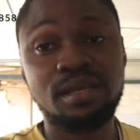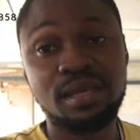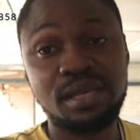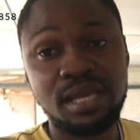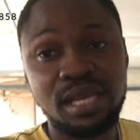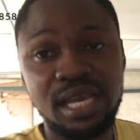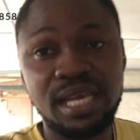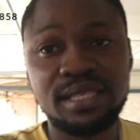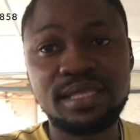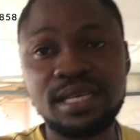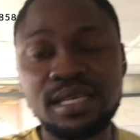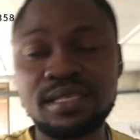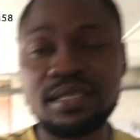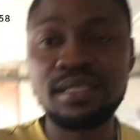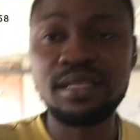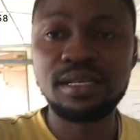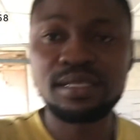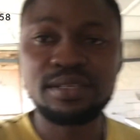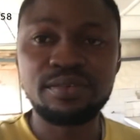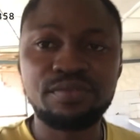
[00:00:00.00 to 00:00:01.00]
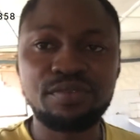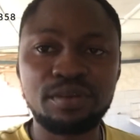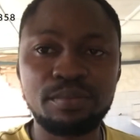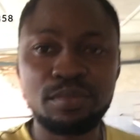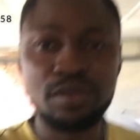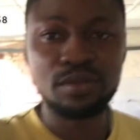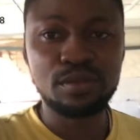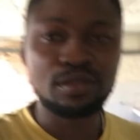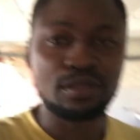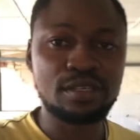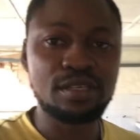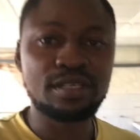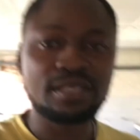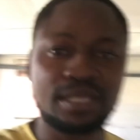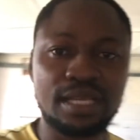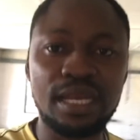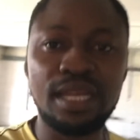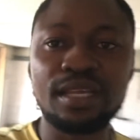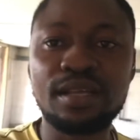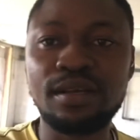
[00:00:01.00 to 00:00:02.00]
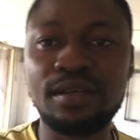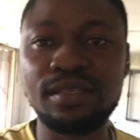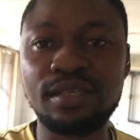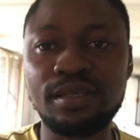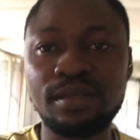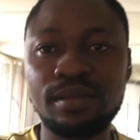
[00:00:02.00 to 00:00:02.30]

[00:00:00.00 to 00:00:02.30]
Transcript: It takes nothing from you to just click on the